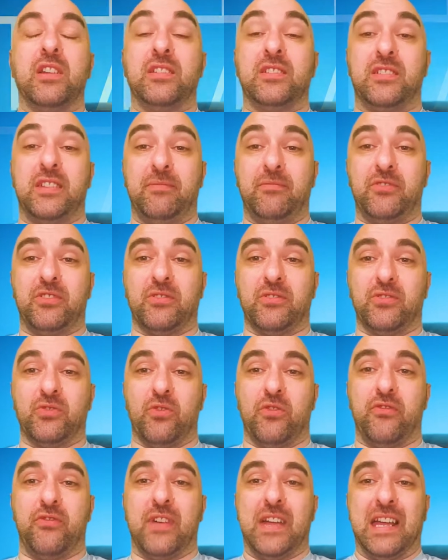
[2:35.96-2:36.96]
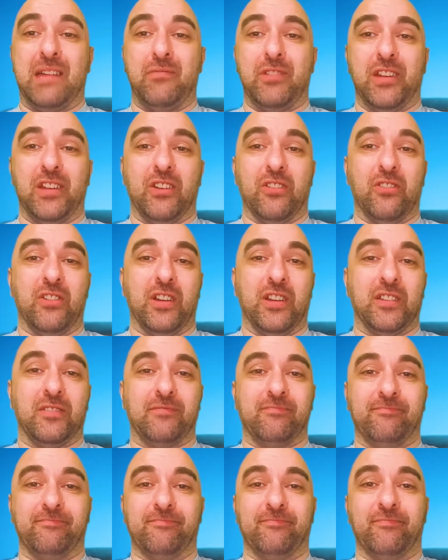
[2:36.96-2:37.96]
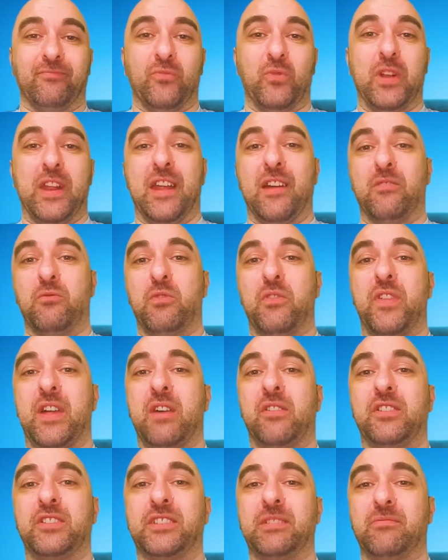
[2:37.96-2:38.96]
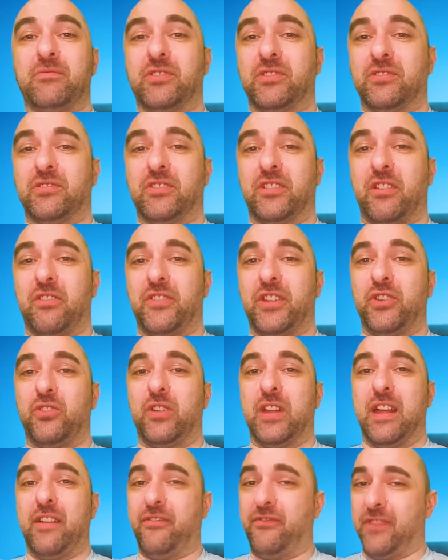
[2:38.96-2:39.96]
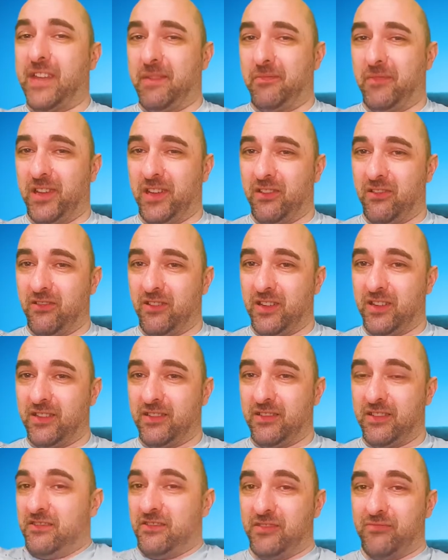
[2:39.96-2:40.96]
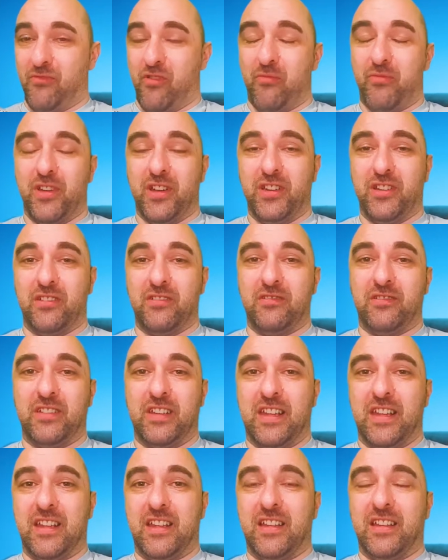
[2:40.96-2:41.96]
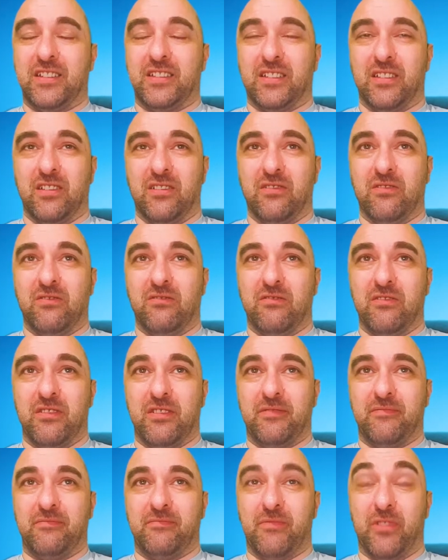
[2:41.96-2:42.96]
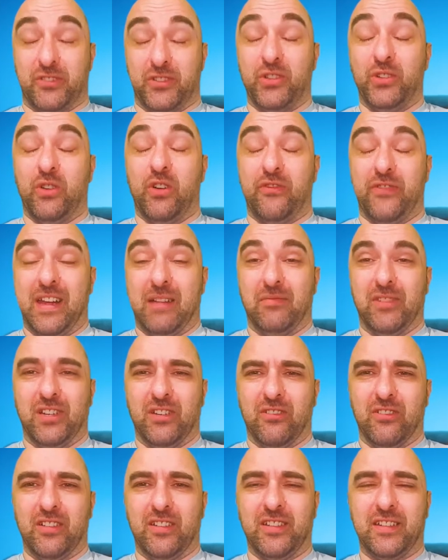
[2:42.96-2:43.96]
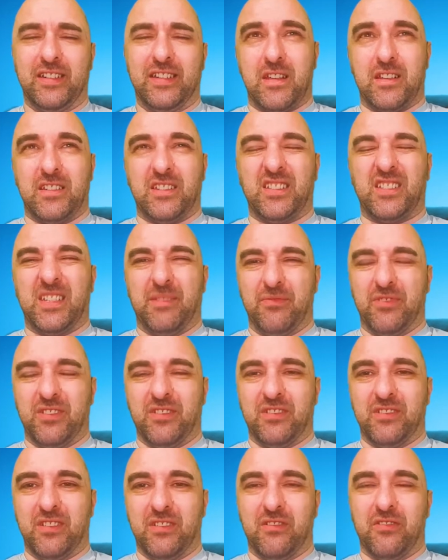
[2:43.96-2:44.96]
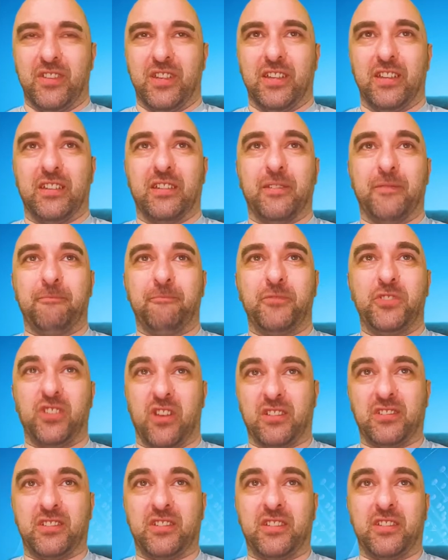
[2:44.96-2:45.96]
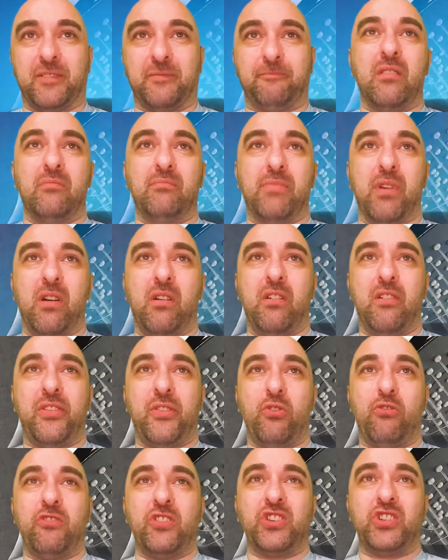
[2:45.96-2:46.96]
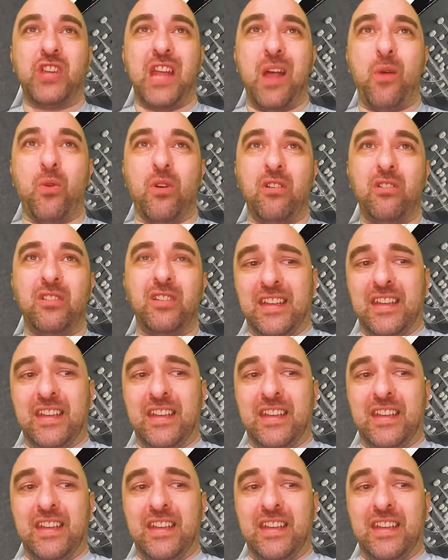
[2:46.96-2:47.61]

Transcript: Simpsons or Family Guy? Now, without the Simpsons, I don't think you'd have Family Guy. That's my opinion. So, I do like Family Guy. Simpsons, I think. Just. Bath or a shower?